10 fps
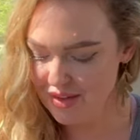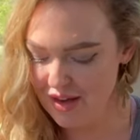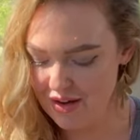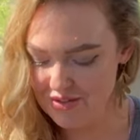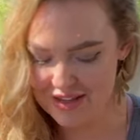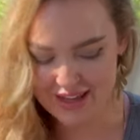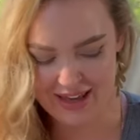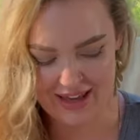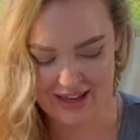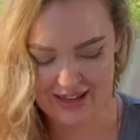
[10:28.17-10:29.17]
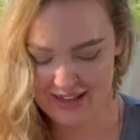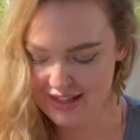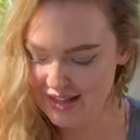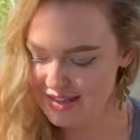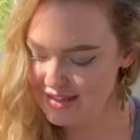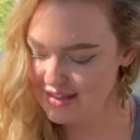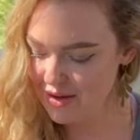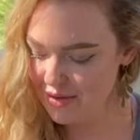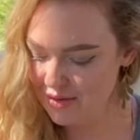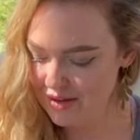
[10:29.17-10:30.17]
Okay.
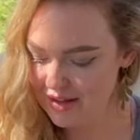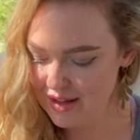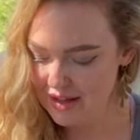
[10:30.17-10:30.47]
So